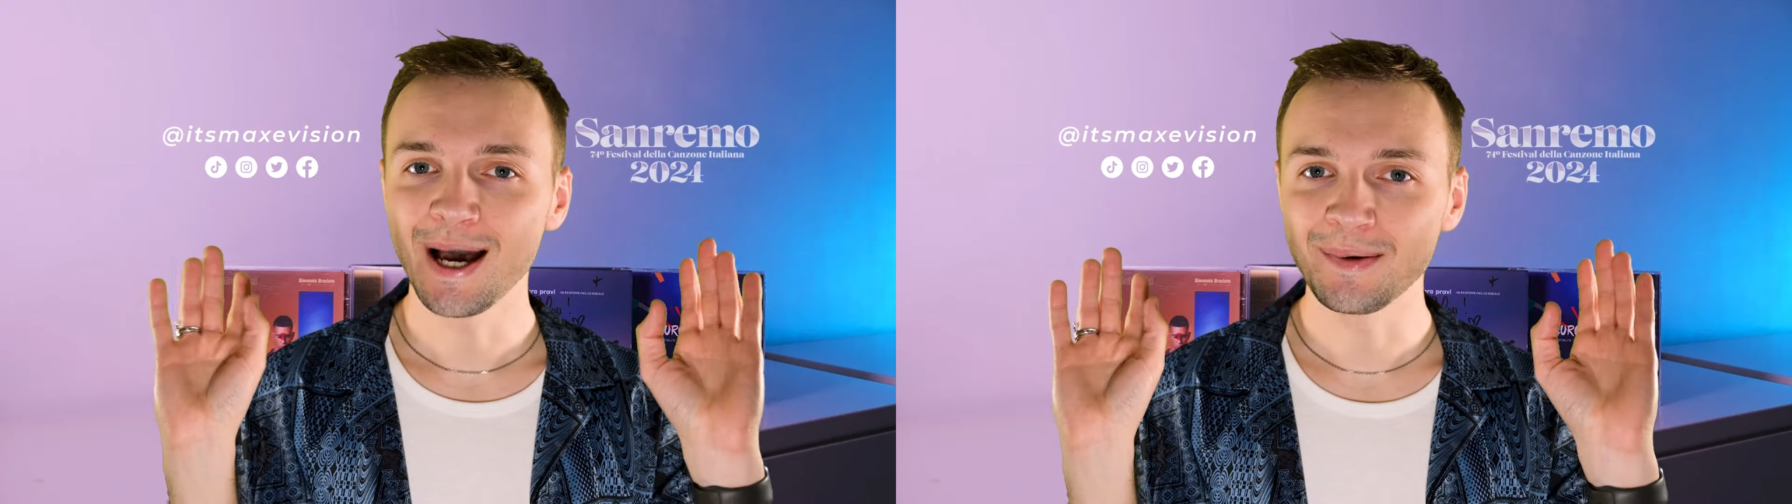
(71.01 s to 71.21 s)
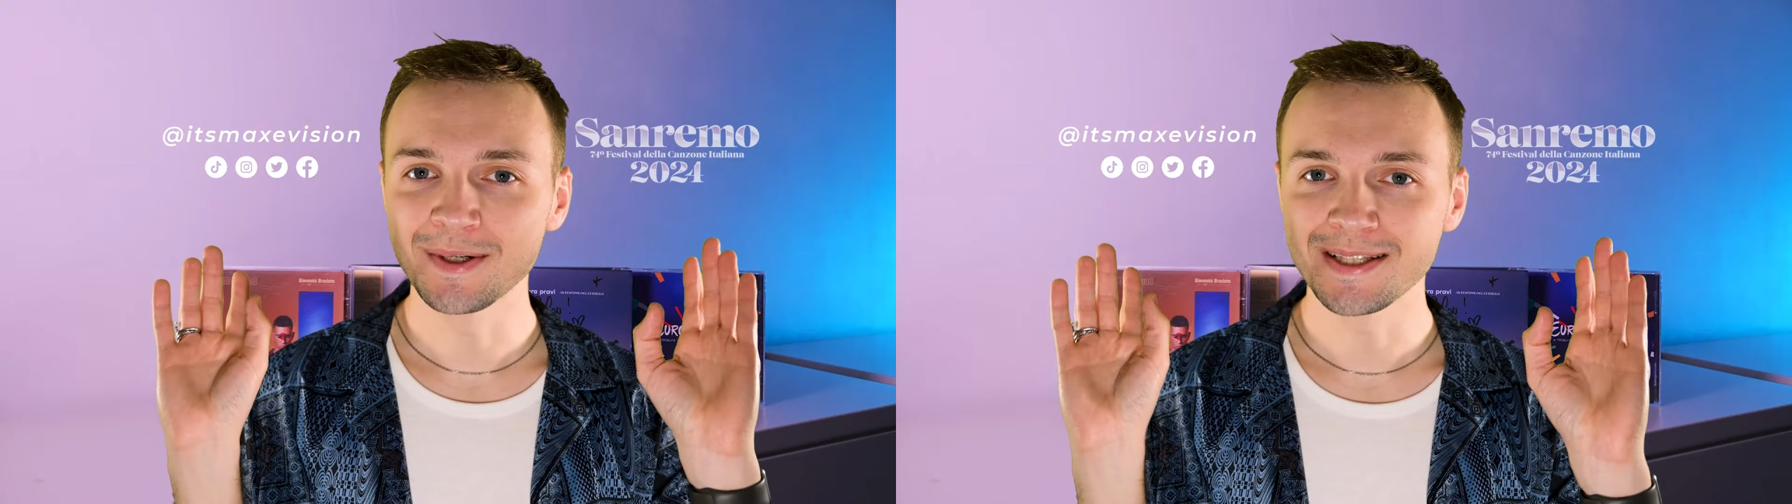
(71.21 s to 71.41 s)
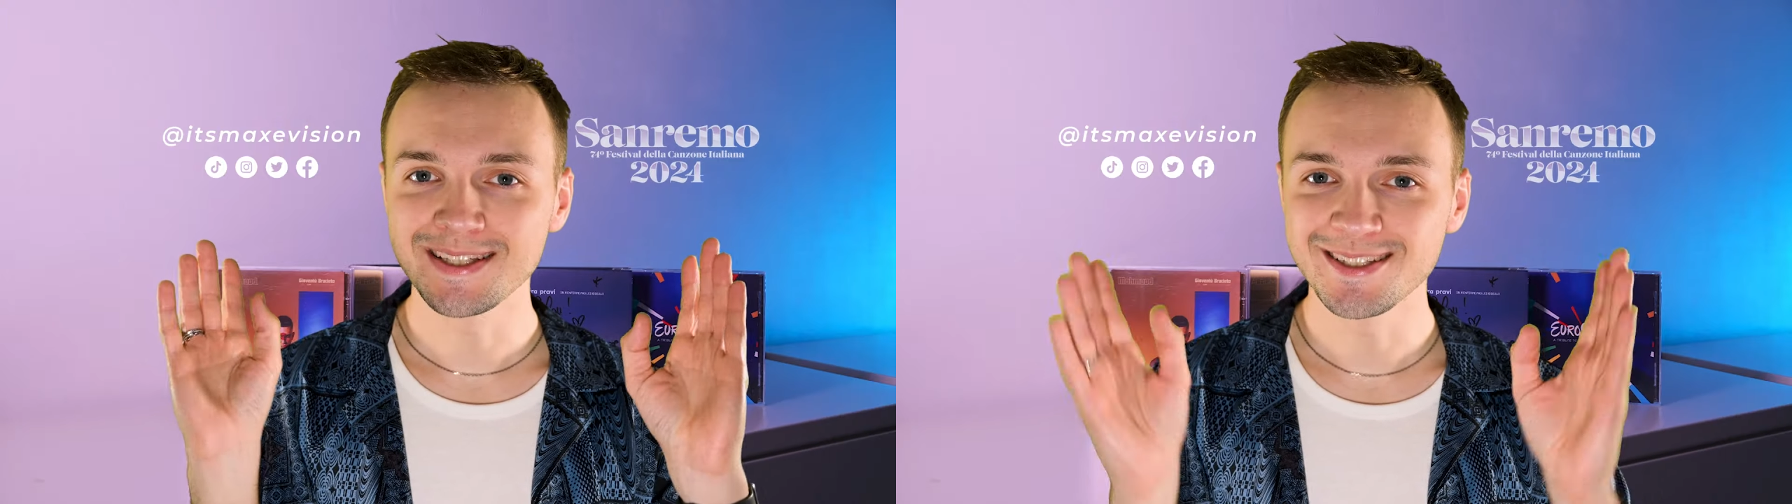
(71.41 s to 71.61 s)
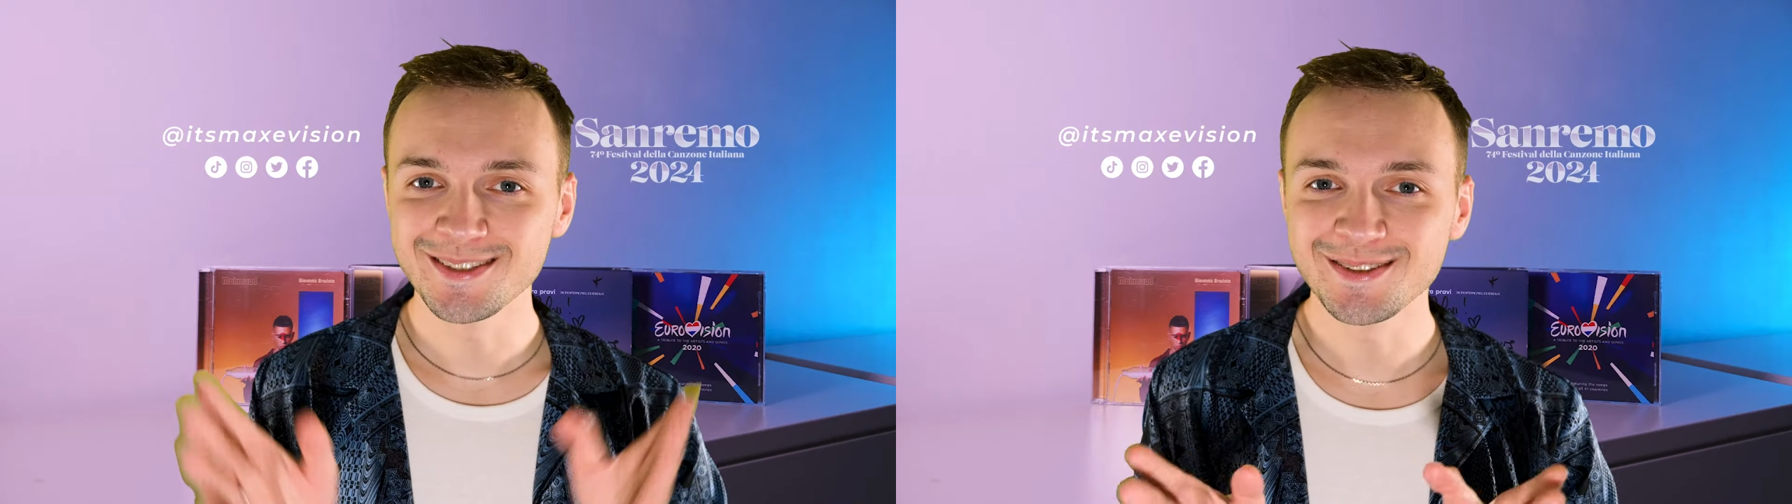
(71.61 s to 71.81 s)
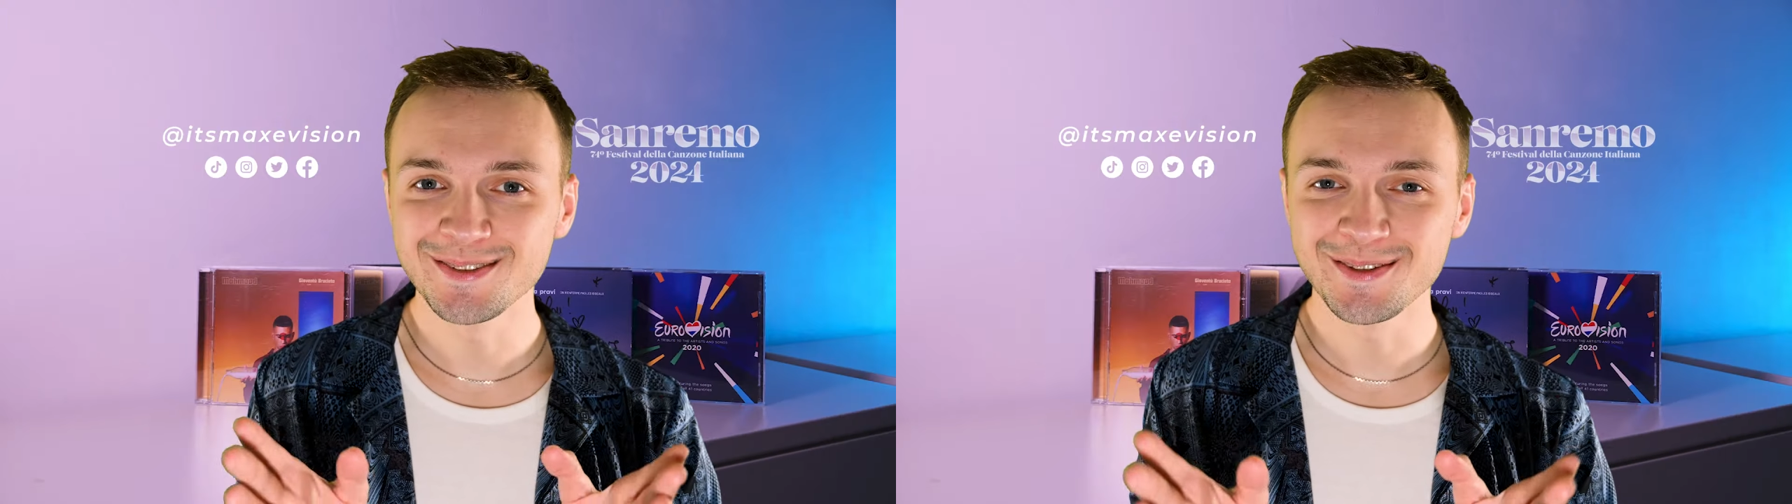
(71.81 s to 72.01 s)
I'm gonna tell
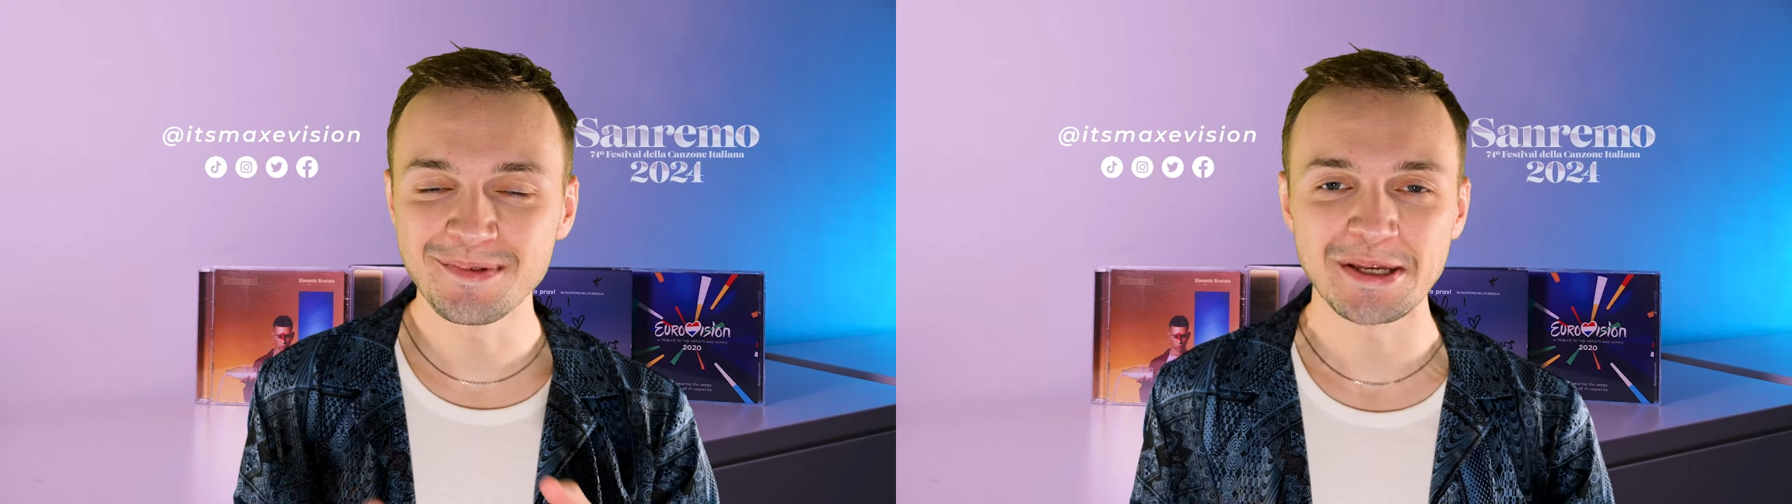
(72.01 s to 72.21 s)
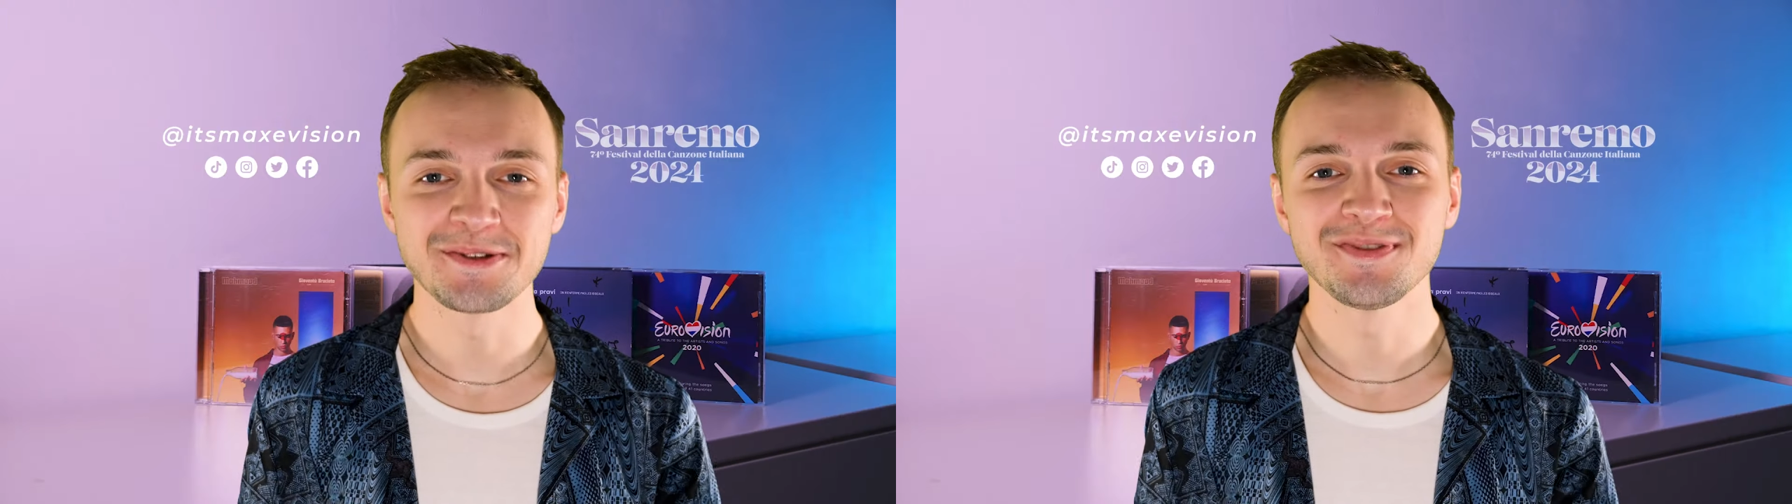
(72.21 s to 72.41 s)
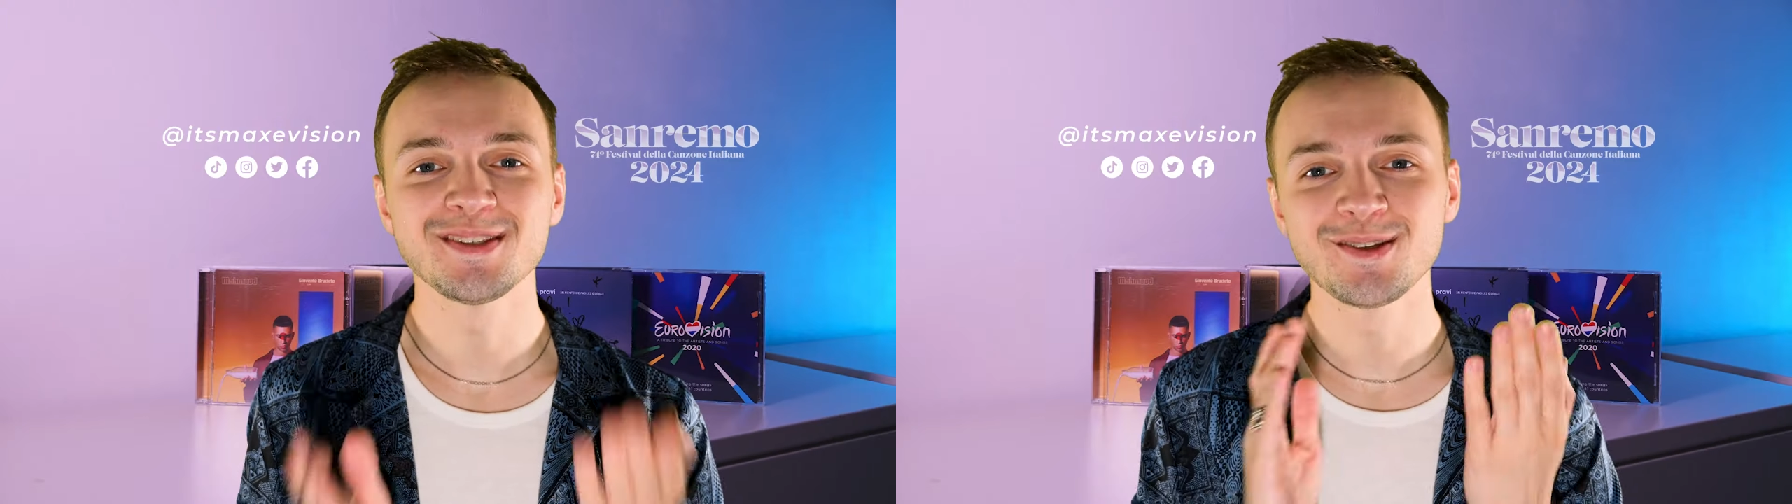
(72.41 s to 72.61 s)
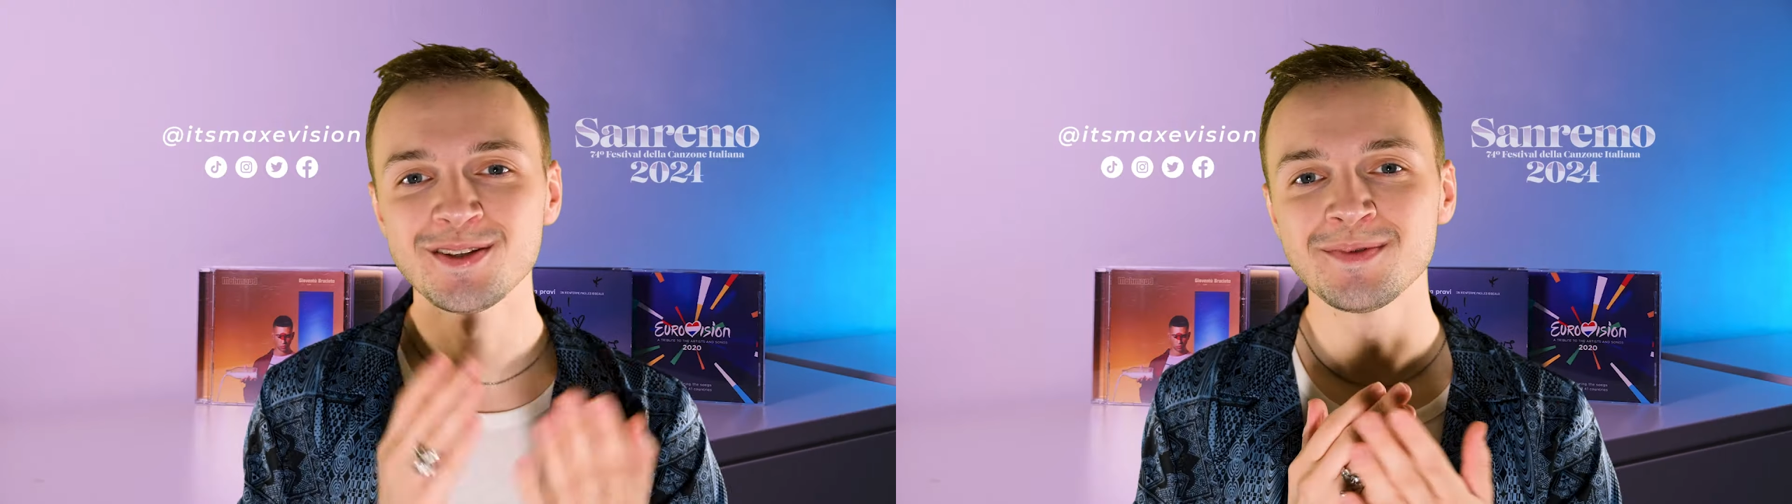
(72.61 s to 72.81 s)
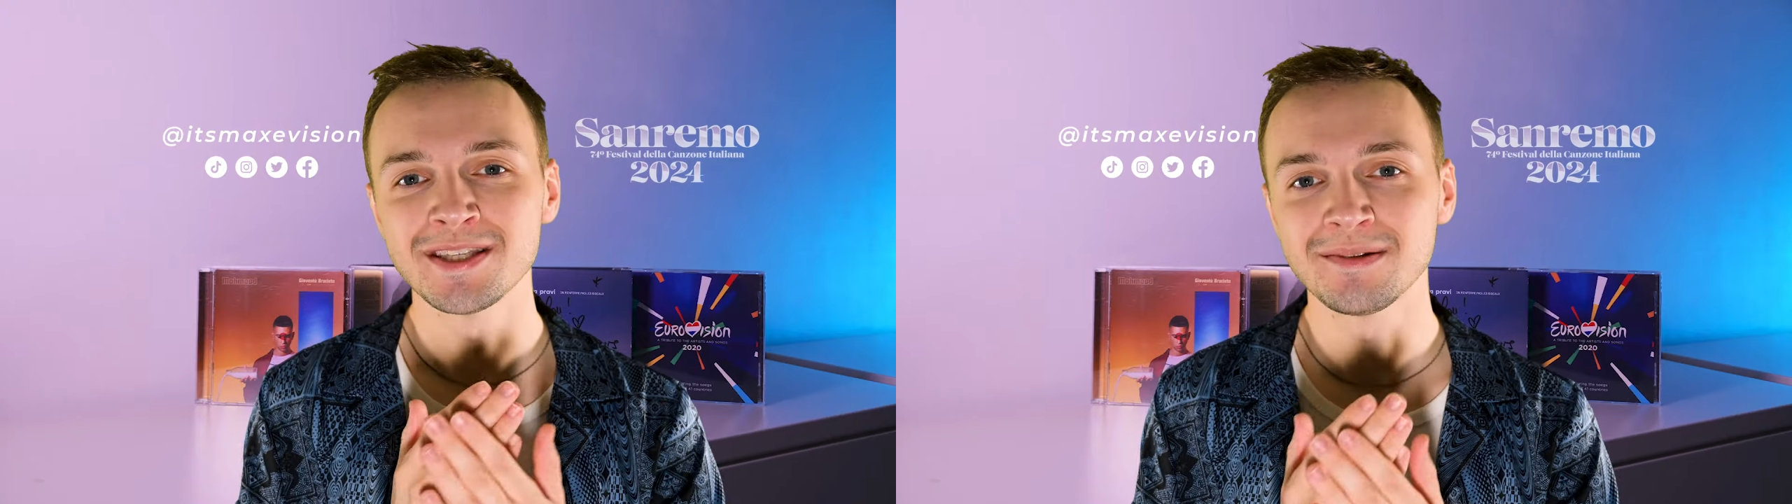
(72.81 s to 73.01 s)
you to subscribe to this
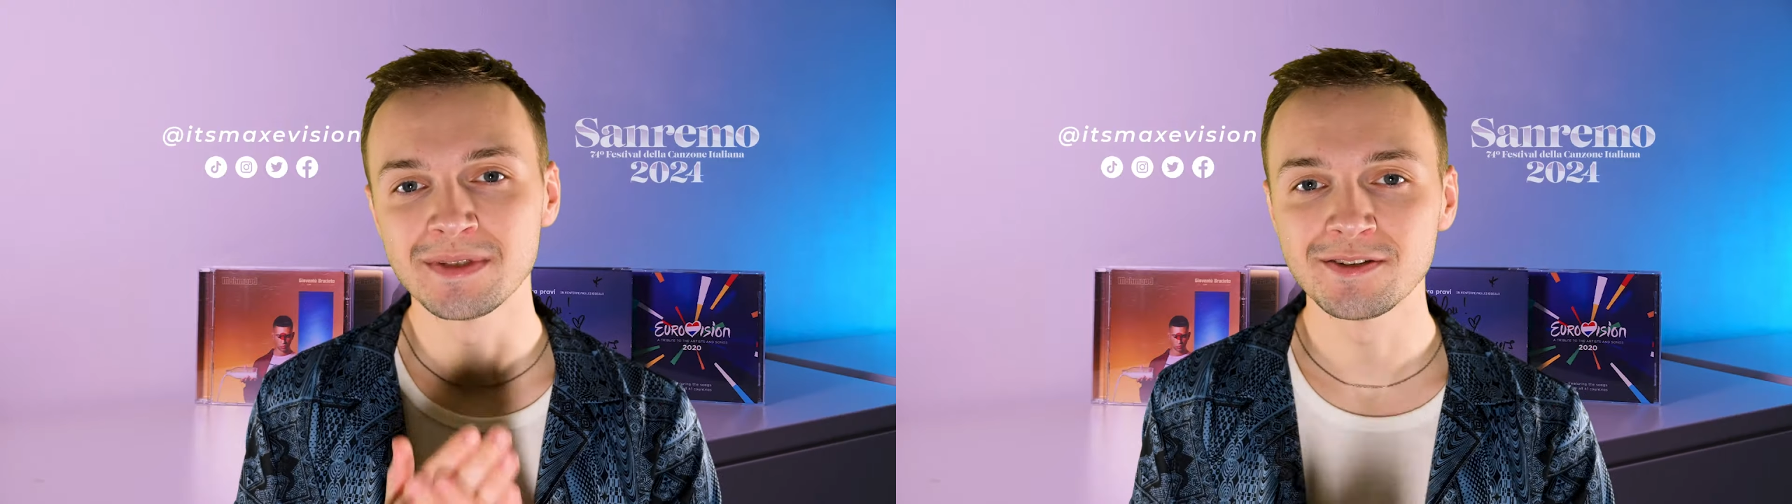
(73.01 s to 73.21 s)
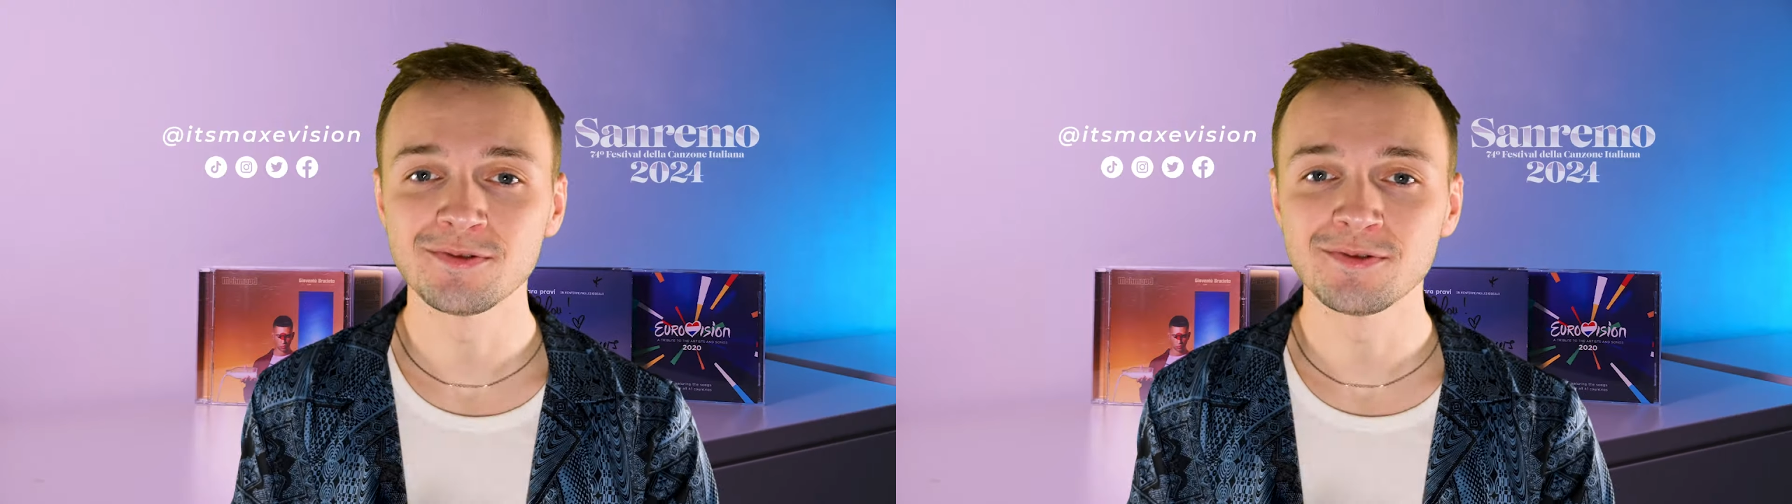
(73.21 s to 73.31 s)
YouTube channel, please,